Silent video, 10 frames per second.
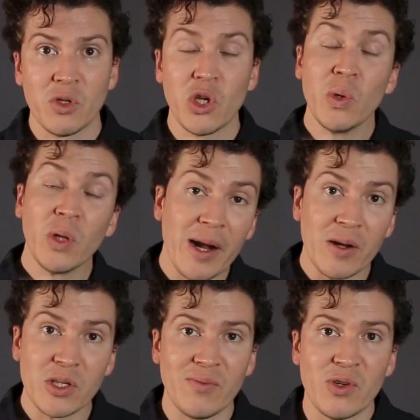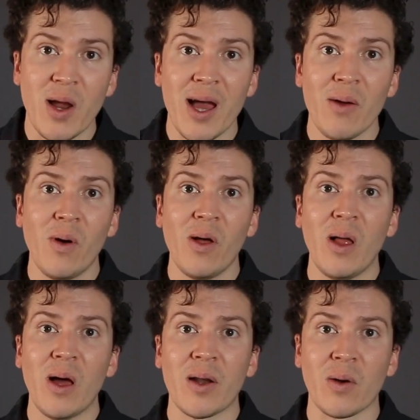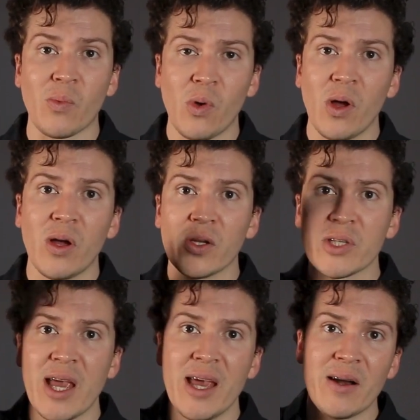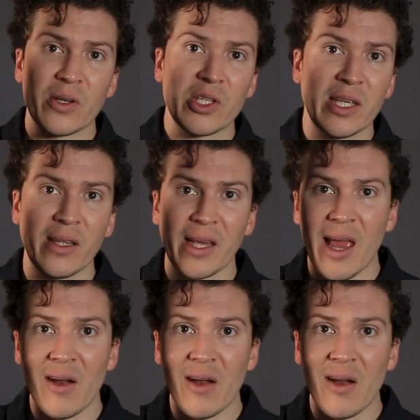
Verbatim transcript: two layers of drywall on our walls and our ceiling.